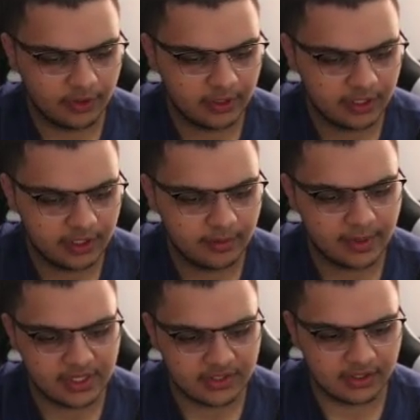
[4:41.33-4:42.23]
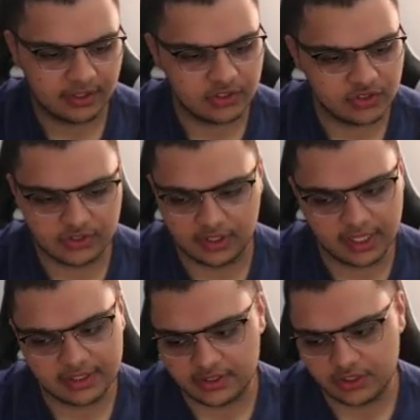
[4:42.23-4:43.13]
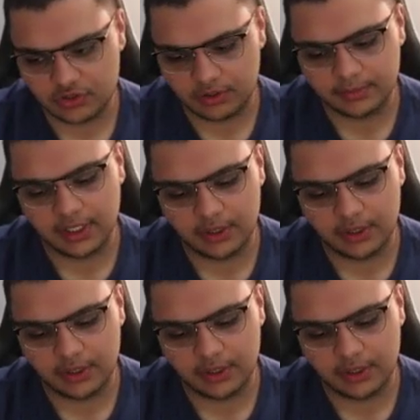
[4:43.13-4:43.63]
him as an anti-Trump guy